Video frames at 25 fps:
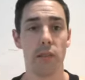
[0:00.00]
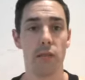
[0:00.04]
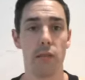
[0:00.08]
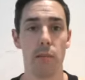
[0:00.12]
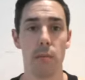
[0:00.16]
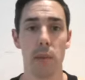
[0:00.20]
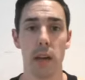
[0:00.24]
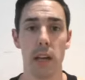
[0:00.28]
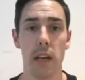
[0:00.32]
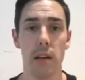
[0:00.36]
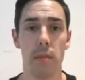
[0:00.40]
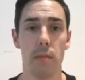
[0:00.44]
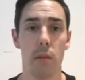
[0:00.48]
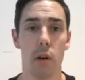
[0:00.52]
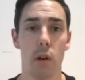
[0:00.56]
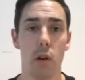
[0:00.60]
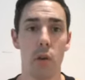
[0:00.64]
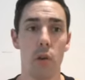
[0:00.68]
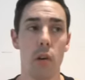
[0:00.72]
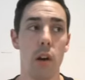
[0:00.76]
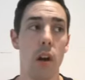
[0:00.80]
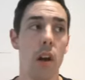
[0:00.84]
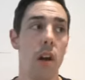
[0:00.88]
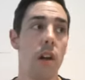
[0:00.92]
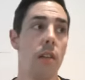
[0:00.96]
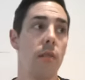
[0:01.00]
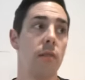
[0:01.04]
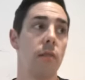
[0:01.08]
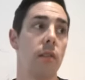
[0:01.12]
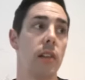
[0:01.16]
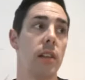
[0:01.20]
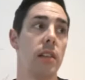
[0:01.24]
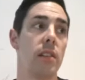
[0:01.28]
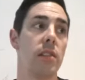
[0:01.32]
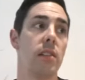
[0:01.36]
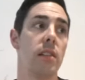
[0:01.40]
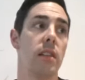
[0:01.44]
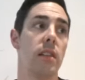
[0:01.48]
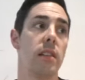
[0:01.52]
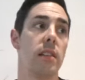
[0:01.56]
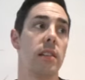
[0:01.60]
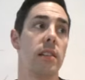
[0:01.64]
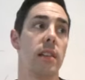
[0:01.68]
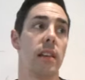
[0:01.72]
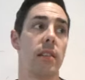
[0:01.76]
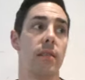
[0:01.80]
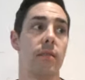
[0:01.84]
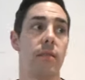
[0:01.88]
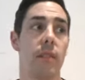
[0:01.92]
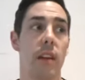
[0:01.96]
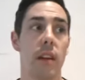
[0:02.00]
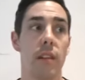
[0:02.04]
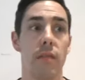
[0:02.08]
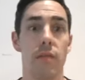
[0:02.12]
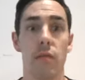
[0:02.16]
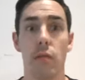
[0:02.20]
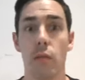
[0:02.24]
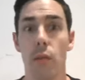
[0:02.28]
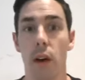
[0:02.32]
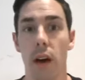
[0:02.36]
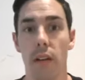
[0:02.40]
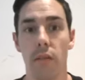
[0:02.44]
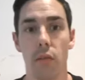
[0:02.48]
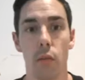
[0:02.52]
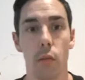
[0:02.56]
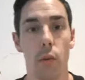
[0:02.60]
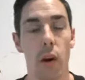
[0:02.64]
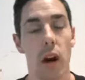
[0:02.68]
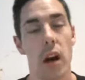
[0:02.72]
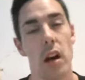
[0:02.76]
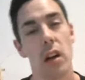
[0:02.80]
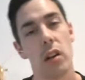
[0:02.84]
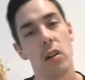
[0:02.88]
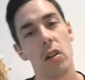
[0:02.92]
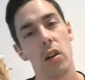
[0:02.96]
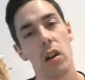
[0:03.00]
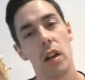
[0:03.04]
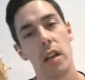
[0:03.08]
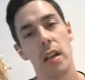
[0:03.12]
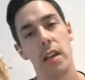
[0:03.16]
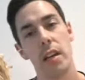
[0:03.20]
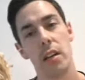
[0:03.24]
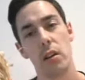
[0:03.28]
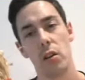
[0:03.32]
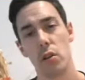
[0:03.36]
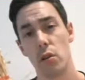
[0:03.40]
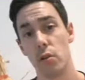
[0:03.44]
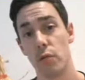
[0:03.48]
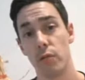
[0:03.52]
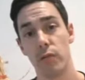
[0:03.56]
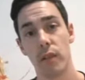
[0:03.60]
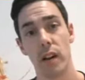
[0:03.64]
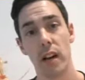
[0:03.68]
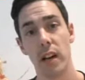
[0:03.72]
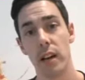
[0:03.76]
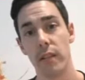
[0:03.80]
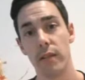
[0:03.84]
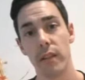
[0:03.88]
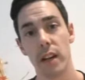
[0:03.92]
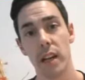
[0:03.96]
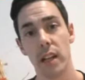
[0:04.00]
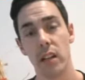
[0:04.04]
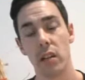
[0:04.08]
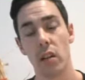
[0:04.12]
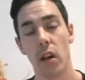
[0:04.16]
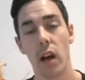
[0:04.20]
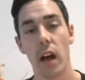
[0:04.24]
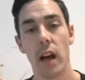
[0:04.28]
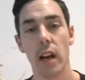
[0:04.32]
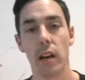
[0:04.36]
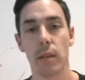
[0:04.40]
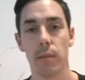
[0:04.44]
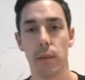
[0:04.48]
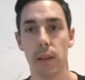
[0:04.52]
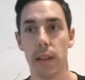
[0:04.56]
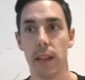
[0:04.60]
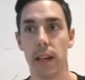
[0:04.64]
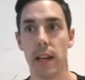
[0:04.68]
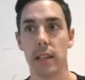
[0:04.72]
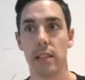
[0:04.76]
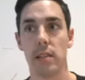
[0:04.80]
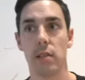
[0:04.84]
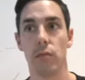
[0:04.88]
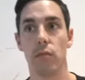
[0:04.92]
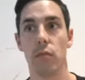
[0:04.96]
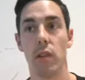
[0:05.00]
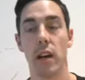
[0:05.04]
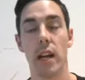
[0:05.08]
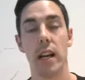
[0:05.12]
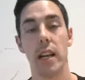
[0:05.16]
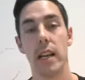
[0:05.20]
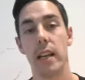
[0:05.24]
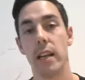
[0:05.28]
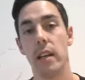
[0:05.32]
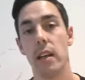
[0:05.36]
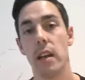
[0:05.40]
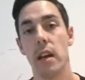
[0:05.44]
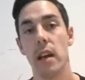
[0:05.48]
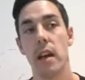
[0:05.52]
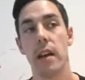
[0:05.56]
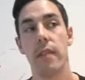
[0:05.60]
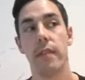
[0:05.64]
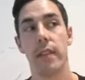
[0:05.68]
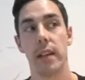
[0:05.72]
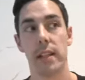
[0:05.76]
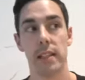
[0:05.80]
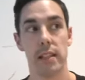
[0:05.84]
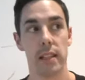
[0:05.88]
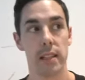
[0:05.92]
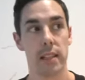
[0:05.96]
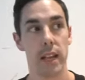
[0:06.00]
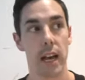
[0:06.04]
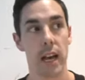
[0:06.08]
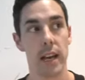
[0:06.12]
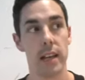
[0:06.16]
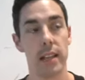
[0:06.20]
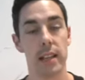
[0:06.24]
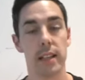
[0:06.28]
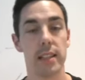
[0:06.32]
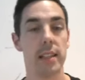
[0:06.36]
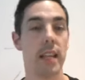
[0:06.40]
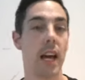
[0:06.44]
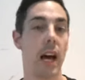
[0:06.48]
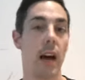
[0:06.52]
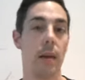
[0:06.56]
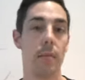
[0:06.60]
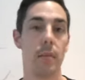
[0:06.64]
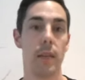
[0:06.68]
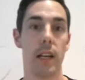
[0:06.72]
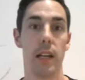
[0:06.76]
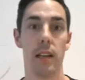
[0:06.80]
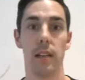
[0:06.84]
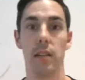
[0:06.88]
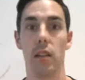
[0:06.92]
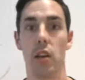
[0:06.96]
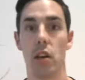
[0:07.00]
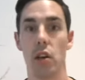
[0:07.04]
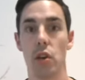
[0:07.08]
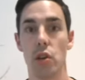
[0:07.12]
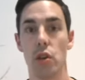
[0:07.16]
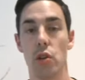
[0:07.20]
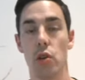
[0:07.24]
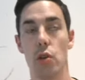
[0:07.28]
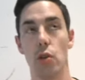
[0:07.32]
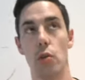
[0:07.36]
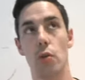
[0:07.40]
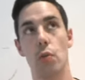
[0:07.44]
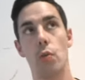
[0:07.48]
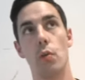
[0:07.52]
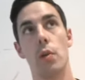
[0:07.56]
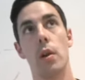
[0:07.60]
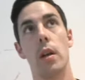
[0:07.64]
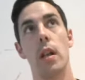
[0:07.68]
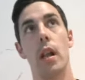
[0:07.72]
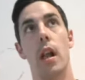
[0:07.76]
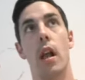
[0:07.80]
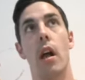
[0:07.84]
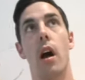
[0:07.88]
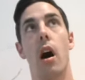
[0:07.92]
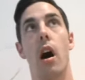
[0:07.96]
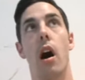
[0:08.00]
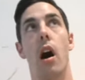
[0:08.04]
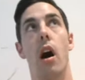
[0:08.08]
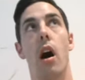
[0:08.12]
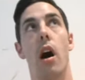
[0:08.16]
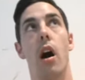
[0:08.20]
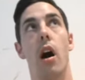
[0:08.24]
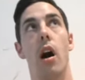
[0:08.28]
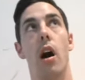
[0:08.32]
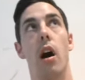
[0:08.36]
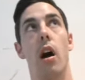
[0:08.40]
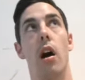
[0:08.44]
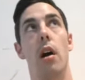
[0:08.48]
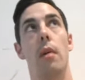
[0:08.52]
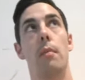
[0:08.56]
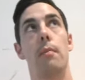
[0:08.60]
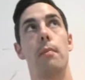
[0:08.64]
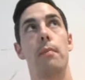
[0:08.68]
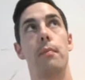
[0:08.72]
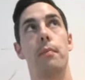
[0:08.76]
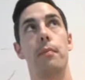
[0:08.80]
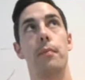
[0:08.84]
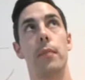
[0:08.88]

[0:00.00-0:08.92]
for people. For instance, if you have a work colleague who you really, really like, but there's a day that's happening that you are,